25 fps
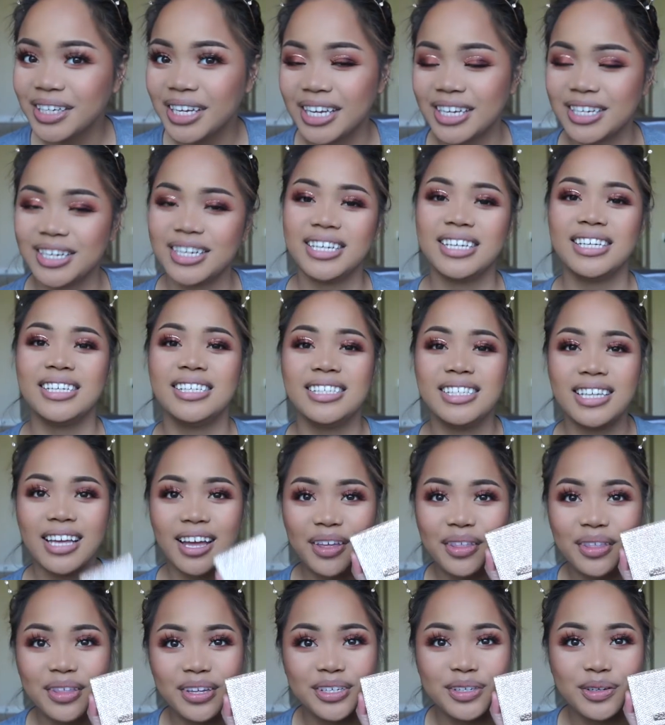it is
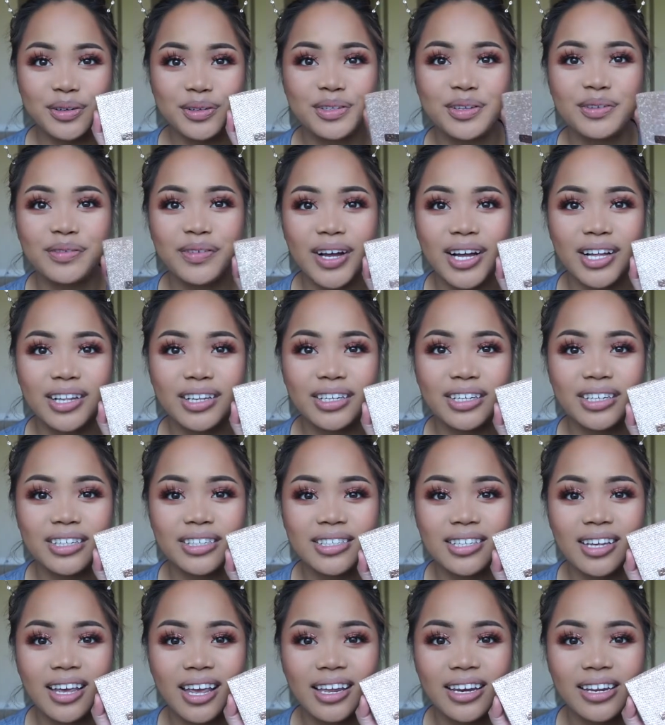the Dose of
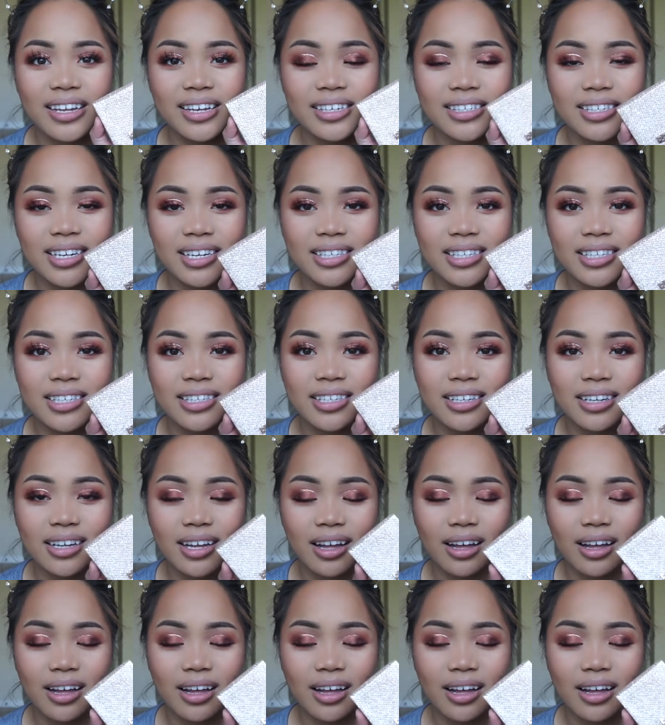Colors Katie and Desi